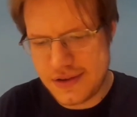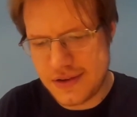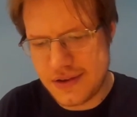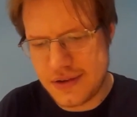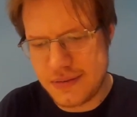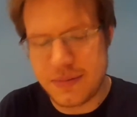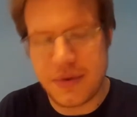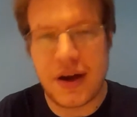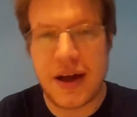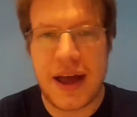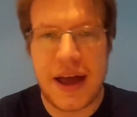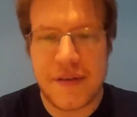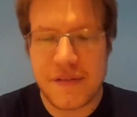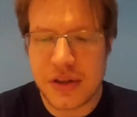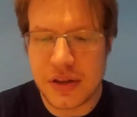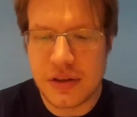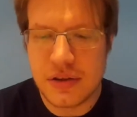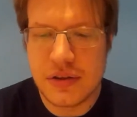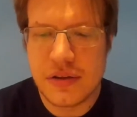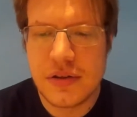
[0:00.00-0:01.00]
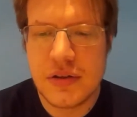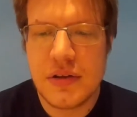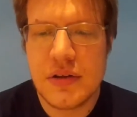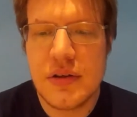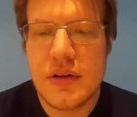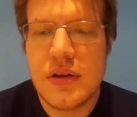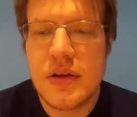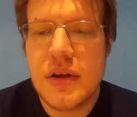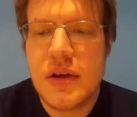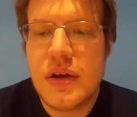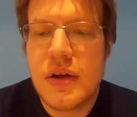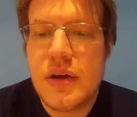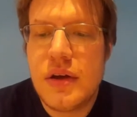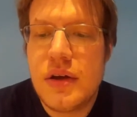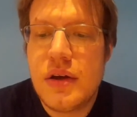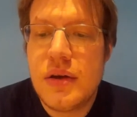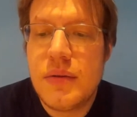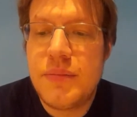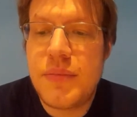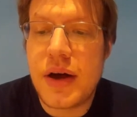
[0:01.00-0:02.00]
But I haven't.
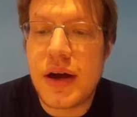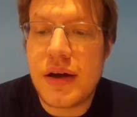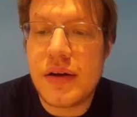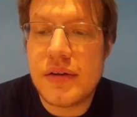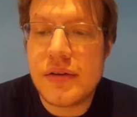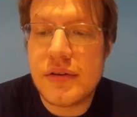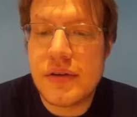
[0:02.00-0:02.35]
But